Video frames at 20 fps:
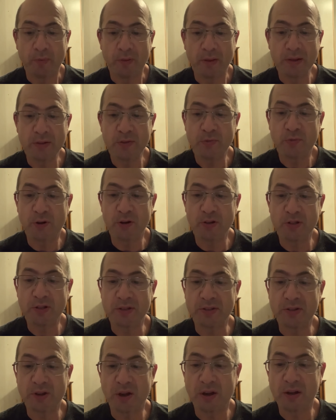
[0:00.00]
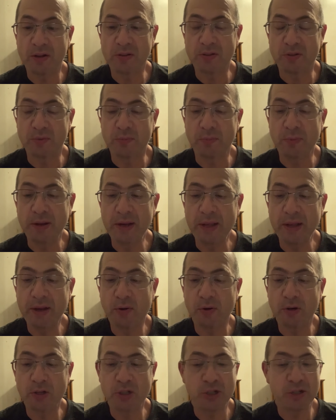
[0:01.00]
This verse has caused many
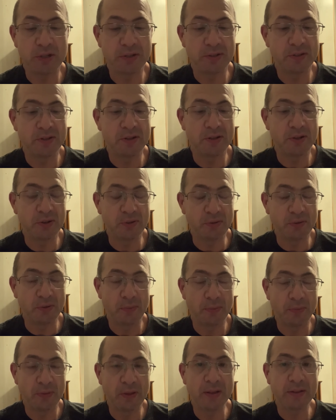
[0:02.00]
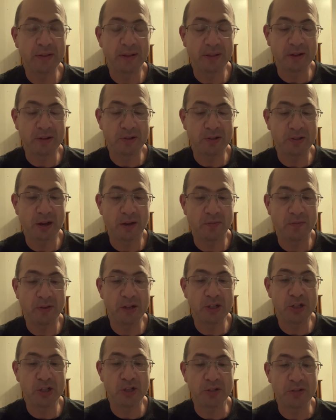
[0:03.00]
Christians to think that their
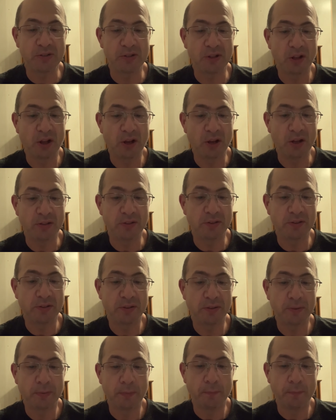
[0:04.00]
salvation is lost.